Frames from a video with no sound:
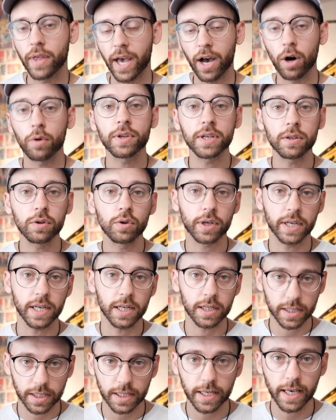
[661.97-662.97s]
healthy
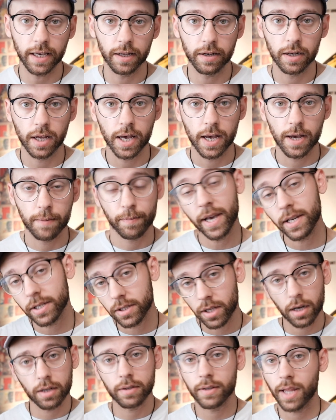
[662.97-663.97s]
looking skin, based
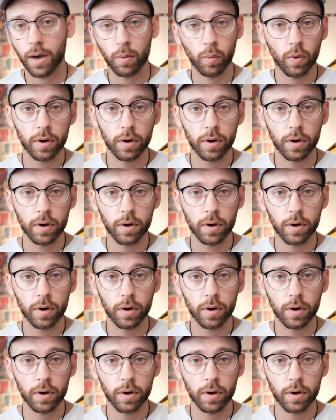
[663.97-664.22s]
on that one